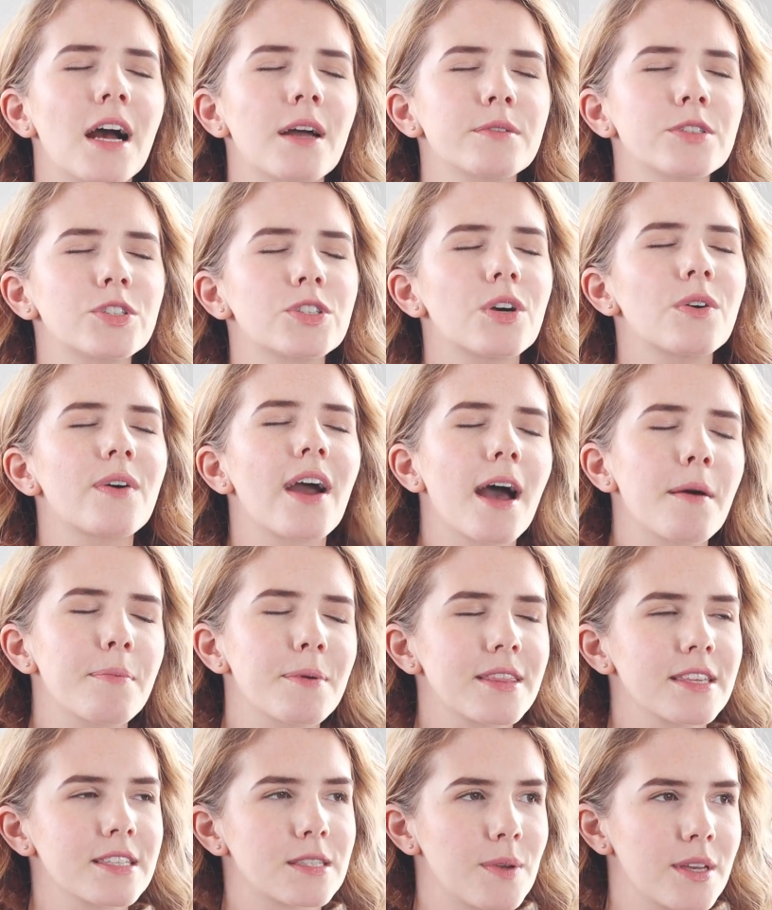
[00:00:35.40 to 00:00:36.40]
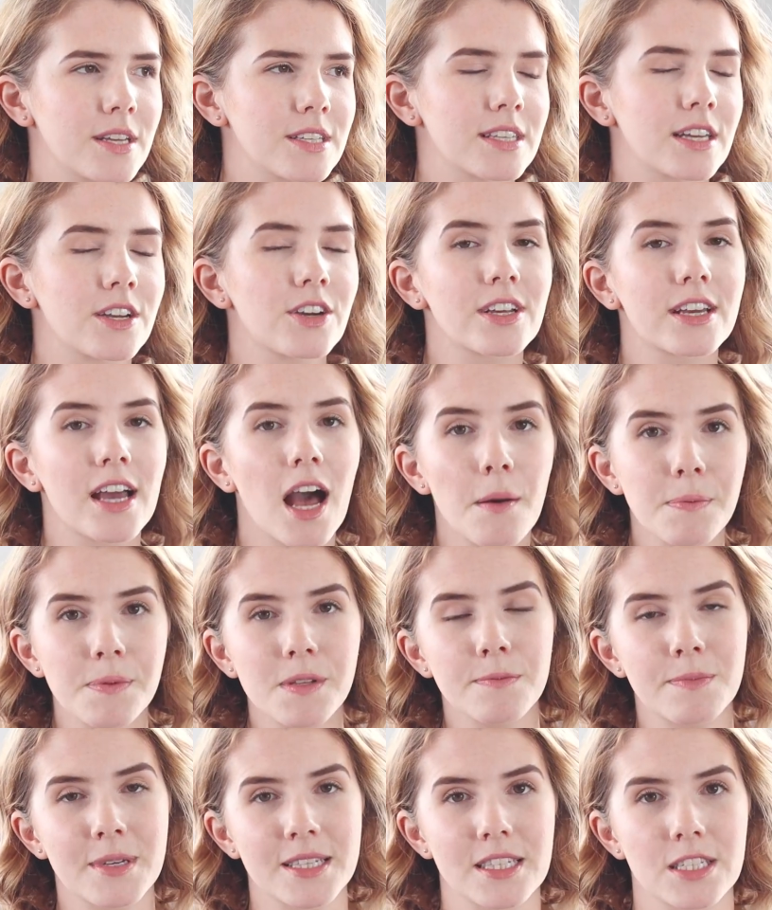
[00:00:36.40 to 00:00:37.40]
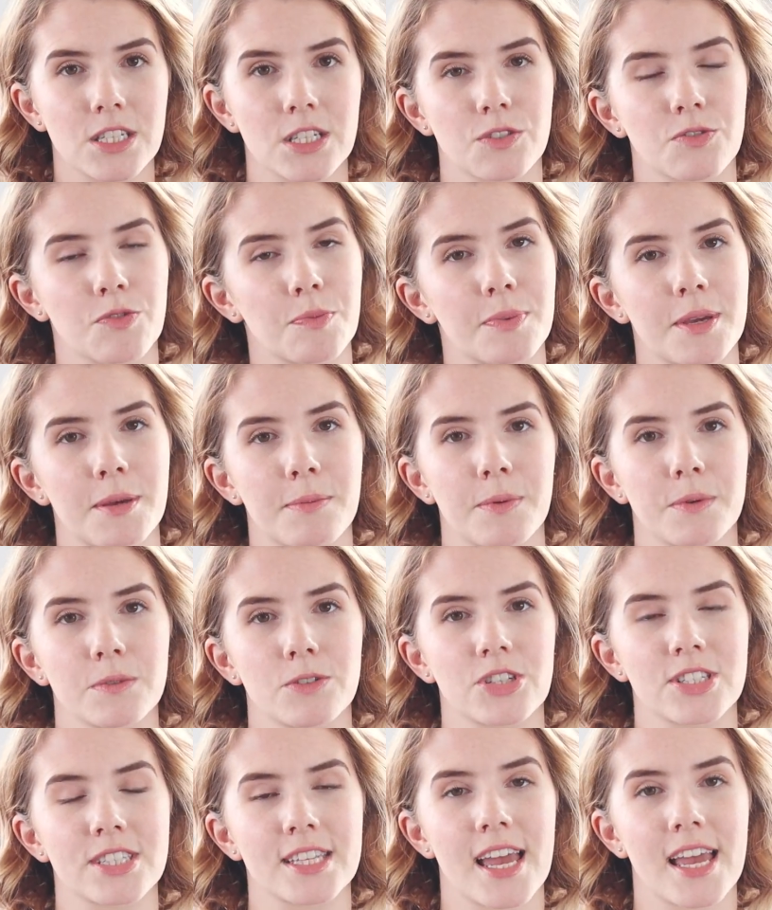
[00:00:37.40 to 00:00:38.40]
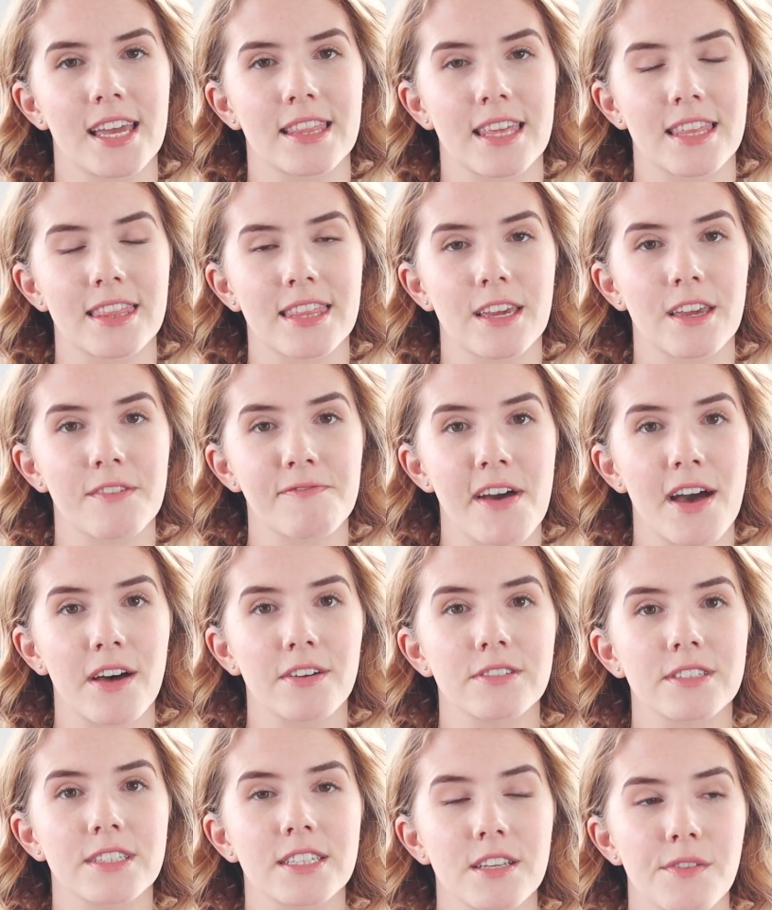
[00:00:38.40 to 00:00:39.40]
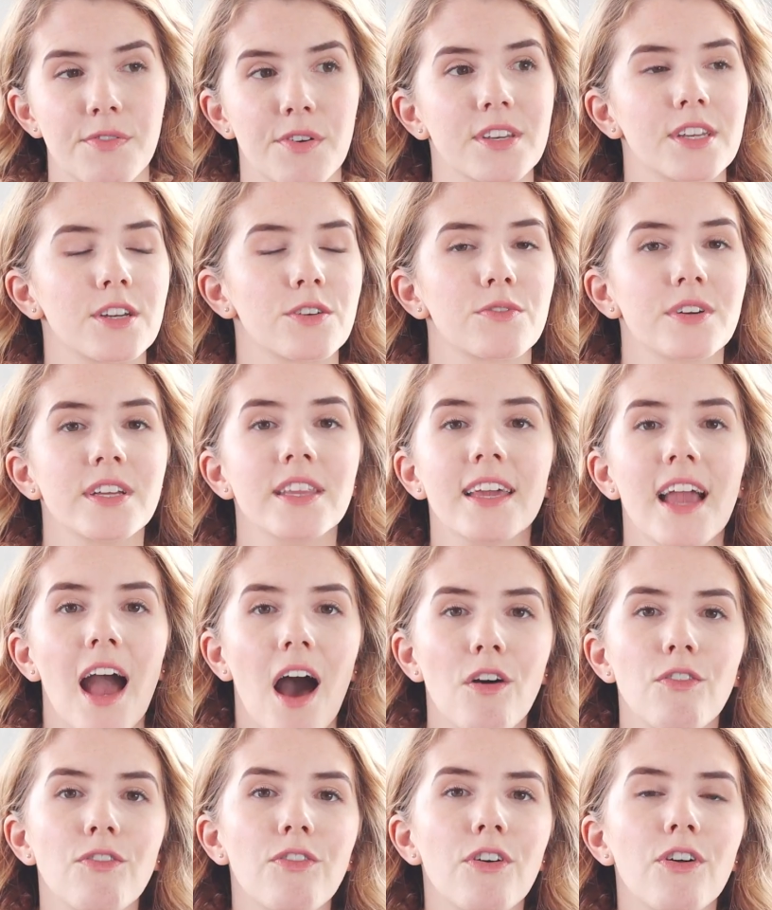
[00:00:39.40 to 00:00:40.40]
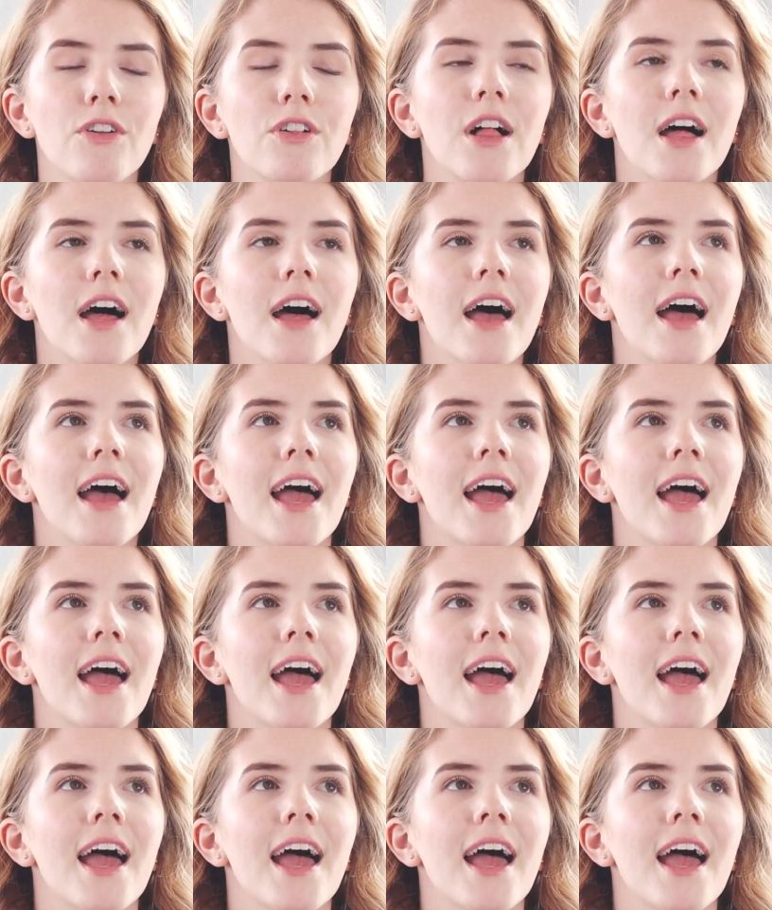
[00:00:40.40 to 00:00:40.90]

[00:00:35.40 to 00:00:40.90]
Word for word: I was so happy this week because I got a couple of messages from people just saying that they found stuff on here really helpful,